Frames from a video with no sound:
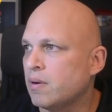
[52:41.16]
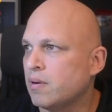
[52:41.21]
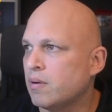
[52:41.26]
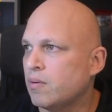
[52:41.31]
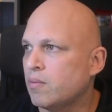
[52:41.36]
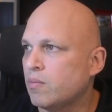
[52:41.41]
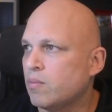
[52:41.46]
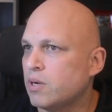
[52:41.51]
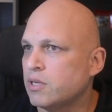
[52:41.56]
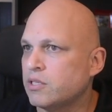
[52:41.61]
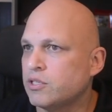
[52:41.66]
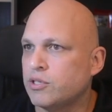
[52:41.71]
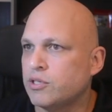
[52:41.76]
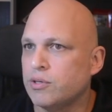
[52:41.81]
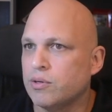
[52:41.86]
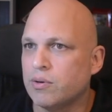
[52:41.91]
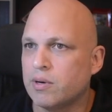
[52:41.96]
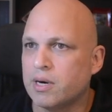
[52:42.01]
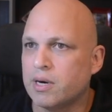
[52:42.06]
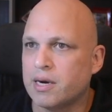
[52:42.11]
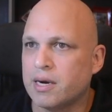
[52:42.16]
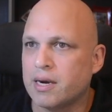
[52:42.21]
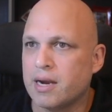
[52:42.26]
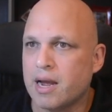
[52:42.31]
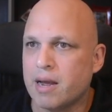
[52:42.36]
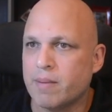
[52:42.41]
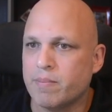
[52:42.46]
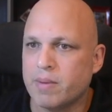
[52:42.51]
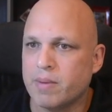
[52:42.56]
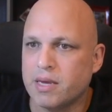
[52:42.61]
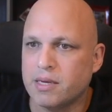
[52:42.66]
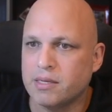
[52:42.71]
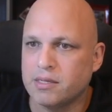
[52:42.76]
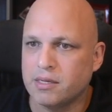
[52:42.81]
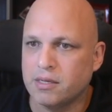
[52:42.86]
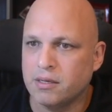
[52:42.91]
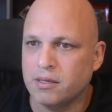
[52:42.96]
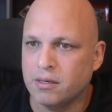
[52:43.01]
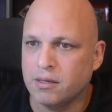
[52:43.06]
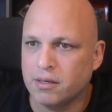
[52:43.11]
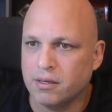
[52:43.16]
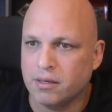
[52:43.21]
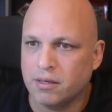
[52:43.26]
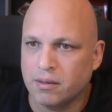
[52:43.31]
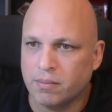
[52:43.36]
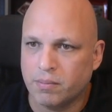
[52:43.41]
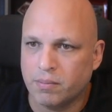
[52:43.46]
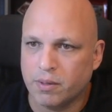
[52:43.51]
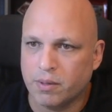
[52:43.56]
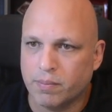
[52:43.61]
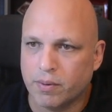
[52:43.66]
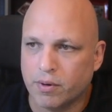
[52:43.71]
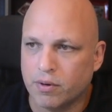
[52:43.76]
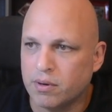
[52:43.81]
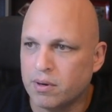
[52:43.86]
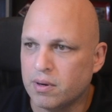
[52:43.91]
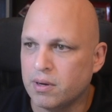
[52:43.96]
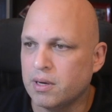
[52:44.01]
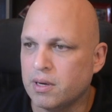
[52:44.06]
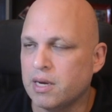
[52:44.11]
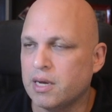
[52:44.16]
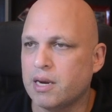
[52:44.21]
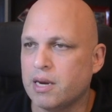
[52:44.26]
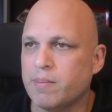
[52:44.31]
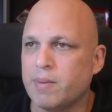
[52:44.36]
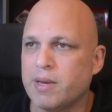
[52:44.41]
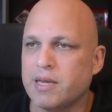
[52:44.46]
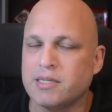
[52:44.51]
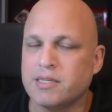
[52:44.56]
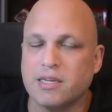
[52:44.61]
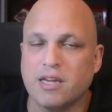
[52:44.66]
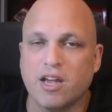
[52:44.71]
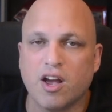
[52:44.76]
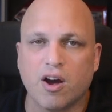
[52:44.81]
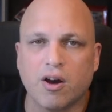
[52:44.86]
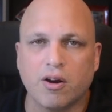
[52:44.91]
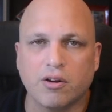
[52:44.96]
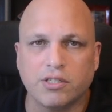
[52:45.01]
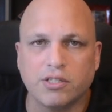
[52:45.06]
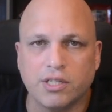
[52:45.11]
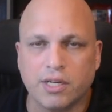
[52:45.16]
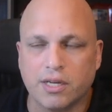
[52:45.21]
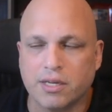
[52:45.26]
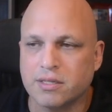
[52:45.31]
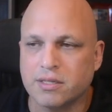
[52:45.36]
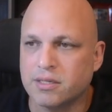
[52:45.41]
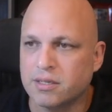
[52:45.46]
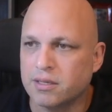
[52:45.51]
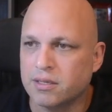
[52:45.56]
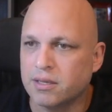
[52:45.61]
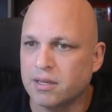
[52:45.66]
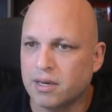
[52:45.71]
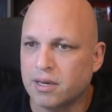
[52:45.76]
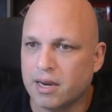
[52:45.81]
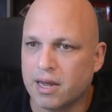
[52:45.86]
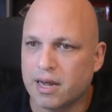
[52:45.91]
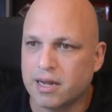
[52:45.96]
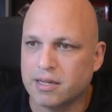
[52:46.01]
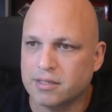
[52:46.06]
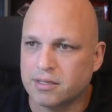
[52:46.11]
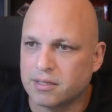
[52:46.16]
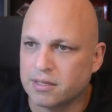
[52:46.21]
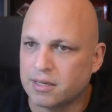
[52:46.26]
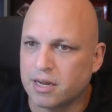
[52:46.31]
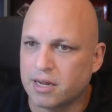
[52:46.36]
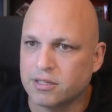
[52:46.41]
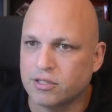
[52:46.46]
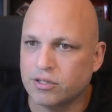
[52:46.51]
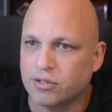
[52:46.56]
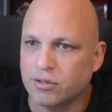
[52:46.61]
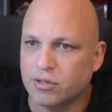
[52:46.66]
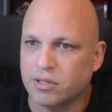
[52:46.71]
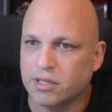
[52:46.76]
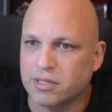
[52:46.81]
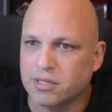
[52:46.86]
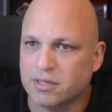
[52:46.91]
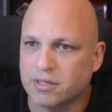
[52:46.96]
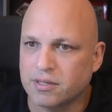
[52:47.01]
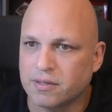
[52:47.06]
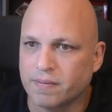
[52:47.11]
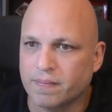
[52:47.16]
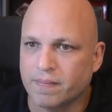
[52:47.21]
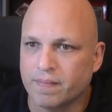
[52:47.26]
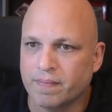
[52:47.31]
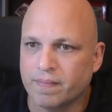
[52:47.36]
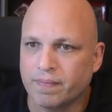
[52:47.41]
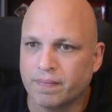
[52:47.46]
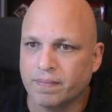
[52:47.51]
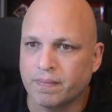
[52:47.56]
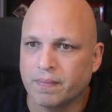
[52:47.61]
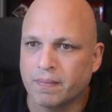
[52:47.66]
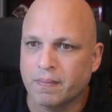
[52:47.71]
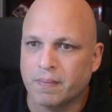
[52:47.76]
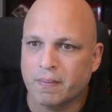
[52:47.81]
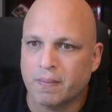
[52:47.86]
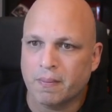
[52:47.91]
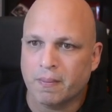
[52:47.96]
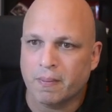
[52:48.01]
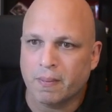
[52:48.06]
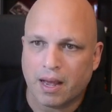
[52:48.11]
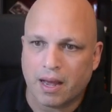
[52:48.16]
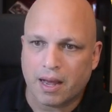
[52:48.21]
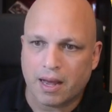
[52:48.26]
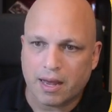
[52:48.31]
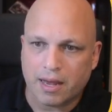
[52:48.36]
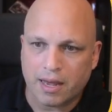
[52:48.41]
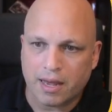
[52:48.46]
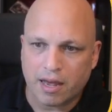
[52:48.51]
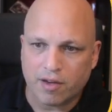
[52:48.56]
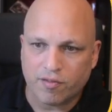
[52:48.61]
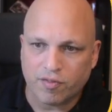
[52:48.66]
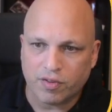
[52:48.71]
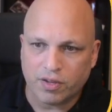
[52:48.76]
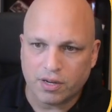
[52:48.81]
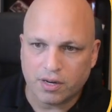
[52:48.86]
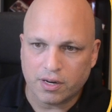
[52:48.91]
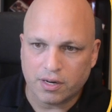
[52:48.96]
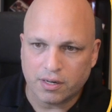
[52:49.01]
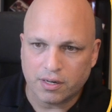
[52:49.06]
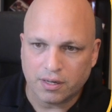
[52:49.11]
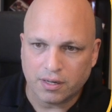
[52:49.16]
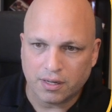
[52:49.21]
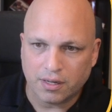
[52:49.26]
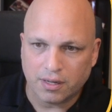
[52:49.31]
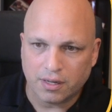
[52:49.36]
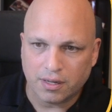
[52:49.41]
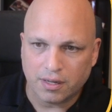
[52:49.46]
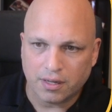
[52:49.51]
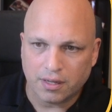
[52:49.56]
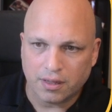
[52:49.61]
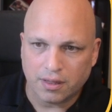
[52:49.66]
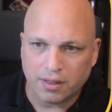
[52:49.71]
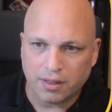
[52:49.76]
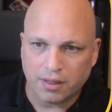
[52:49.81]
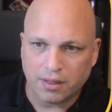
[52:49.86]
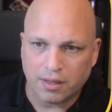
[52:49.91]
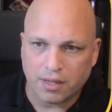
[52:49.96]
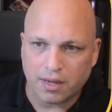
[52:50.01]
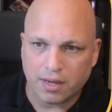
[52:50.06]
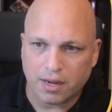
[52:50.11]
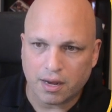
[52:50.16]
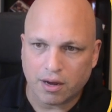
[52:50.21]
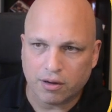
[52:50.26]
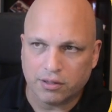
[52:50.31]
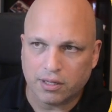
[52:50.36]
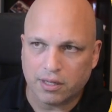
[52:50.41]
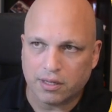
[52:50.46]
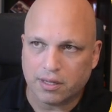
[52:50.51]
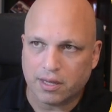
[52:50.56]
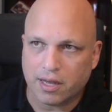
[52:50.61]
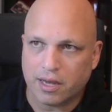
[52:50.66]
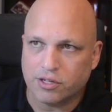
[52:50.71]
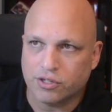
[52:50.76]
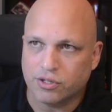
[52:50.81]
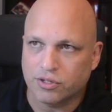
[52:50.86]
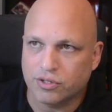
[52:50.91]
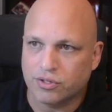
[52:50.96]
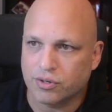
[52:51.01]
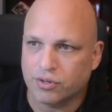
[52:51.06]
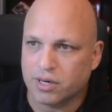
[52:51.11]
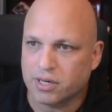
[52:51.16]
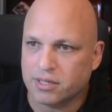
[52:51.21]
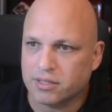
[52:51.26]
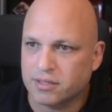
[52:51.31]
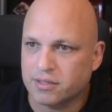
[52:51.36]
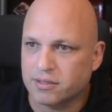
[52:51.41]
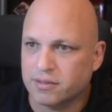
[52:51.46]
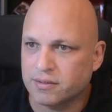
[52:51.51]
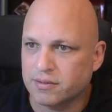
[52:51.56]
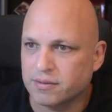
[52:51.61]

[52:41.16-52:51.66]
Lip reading: once you are amazing people, an amazing audience, let's do this. I have here the authentication source,